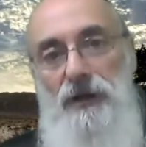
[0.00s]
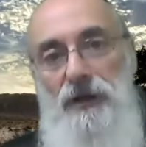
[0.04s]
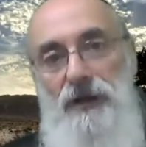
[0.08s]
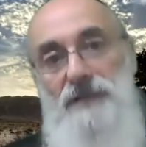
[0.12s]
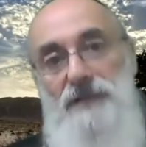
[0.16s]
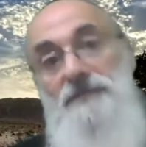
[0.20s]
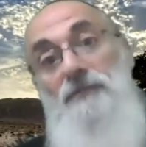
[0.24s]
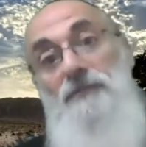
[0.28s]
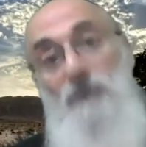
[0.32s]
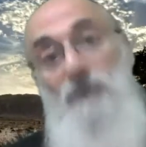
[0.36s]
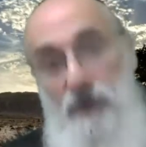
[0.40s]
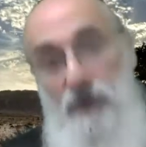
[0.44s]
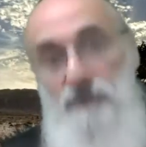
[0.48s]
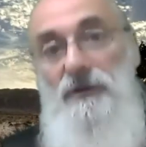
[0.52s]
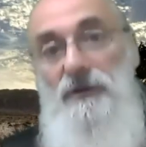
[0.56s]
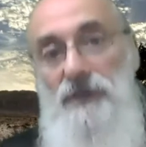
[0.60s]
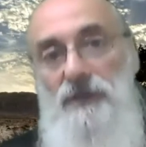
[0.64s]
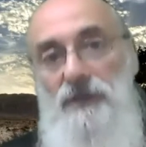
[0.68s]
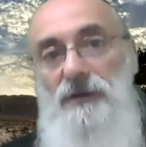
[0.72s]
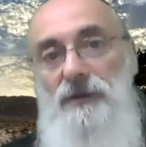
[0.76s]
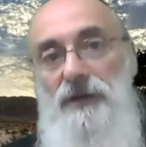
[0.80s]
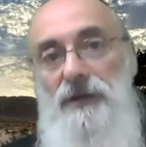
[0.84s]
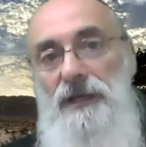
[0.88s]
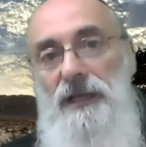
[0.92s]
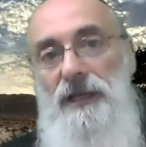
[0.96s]
laws, what we're
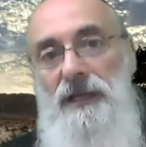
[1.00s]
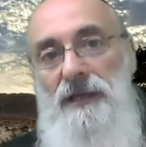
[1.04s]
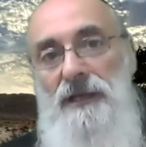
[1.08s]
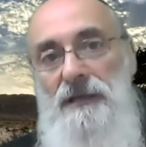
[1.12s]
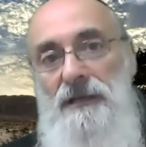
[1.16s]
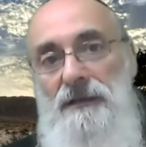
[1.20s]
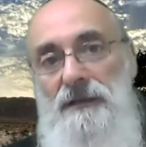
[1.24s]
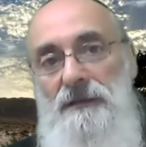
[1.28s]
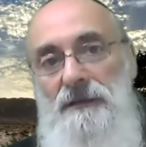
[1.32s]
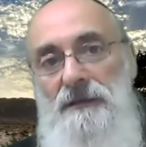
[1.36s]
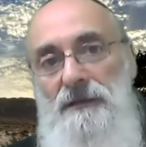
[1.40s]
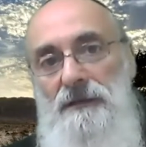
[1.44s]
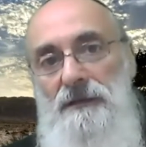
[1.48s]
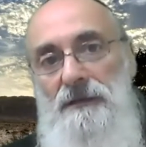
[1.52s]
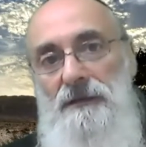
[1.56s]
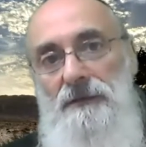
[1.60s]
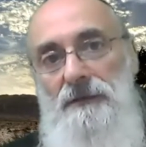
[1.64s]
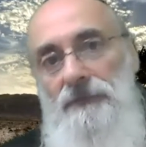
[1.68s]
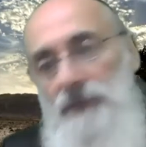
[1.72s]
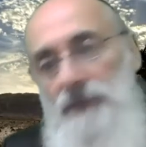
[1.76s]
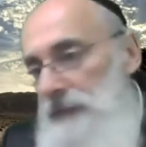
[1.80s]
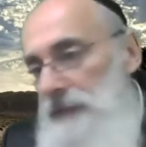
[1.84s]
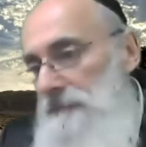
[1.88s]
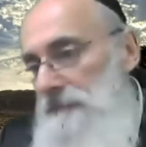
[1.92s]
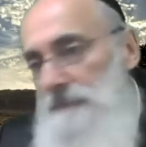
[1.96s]
learning,
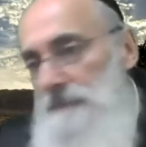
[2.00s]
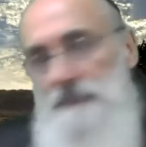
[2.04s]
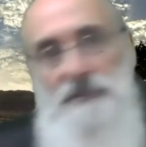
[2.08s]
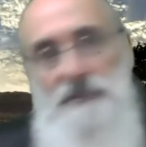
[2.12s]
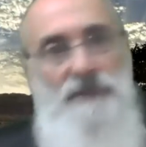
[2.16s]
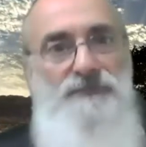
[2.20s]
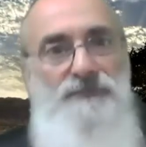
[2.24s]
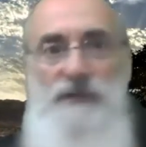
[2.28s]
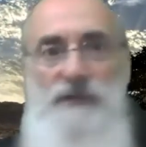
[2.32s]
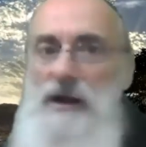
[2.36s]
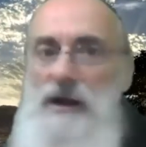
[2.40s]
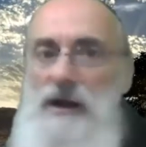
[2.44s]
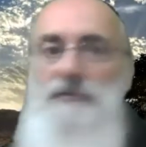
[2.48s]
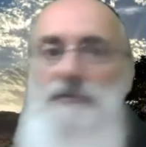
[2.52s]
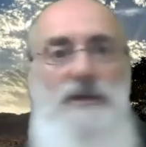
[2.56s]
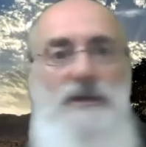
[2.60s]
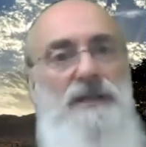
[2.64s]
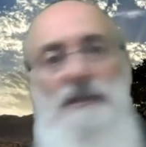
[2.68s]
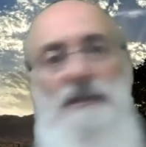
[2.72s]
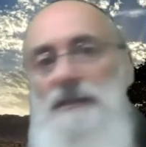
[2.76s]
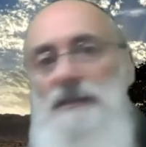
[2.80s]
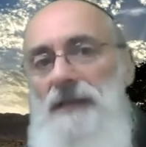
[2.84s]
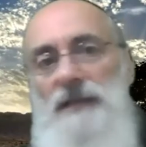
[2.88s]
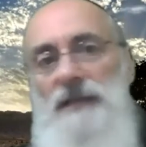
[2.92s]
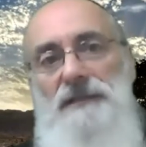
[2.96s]
that defy the
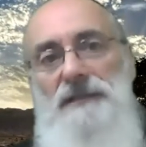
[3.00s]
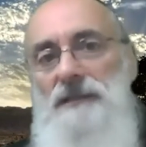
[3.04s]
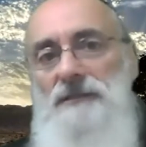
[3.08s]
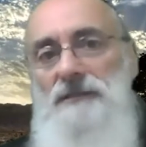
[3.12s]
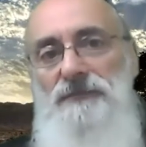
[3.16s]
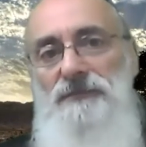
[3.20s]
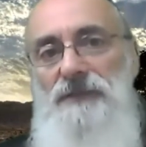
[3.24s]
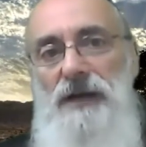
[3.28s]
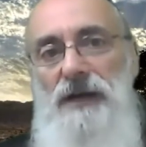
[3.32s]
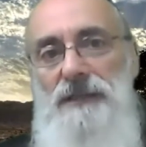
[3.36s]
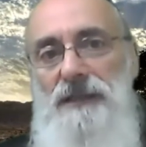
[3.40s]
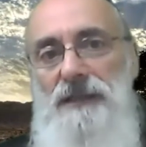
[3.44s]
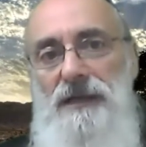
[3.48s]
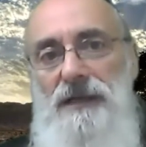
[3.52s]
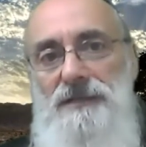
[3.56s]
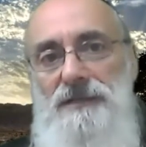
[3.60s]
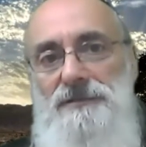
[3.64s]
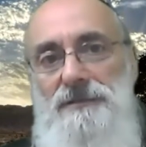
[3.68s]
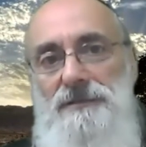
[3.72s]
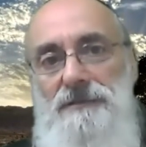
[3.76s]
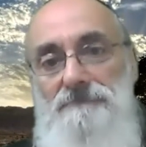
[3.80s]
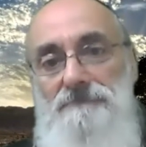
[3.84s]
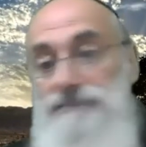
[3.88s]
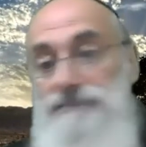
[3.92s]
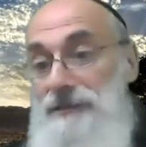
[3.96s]
intellect, they defy
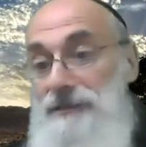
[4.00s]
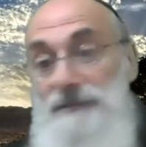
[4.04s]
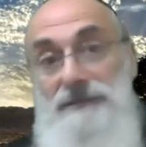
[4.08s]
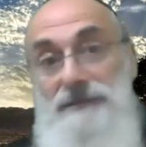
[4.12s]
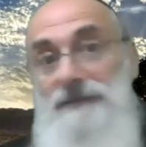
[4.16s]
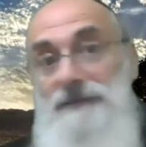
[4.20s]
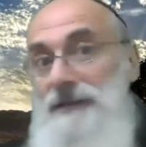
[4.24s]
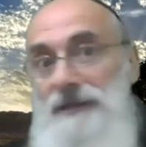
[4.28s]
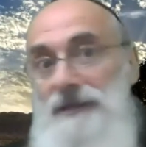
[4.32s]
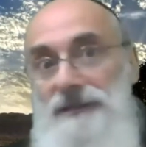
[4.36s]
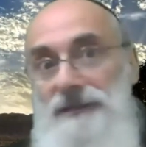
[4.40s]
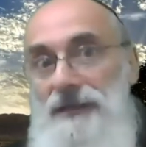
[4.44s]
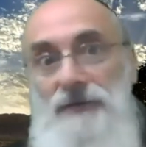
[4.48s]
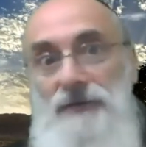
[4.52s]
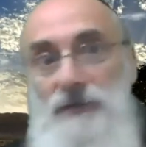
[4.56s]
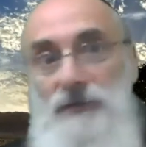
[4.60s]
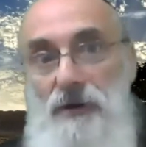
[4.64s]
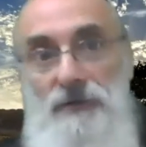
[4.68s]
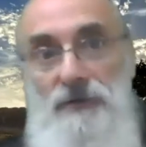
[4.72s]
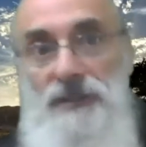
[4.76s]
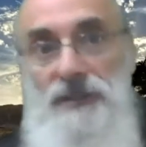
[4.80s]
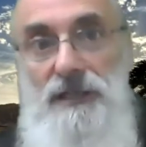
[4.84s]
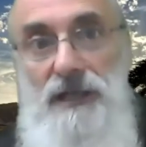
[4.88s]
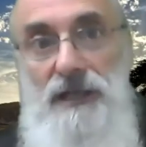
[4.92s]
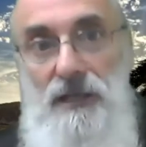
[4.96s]
logic, but they don't
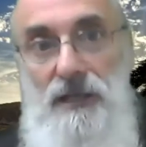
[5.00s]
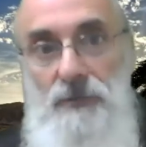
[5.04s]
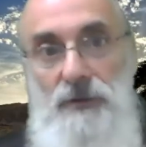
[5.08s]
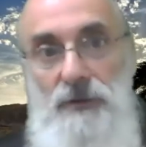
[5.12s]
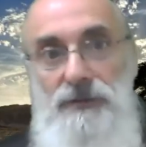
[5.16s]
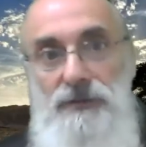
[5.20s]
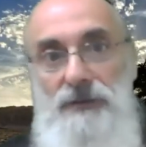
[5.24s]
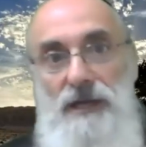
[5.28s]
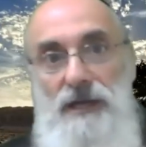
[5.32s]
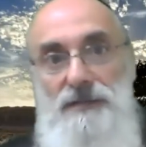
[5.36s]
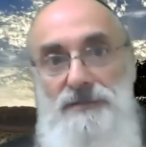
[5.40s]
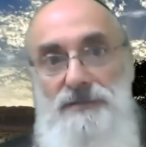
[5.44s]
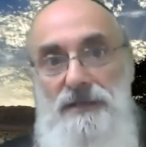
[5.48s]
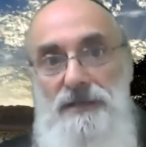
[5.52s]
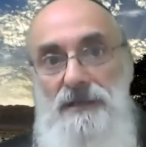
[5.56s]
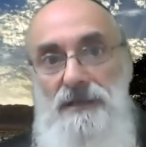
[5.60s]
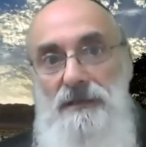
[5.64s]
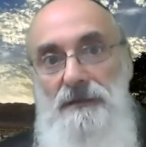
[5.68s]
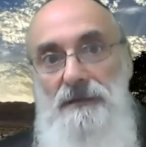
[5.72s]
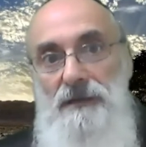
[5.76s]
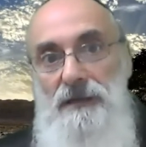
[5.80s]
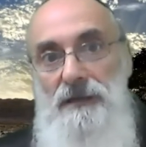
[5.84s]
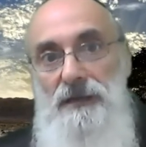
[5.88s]
go together with logic.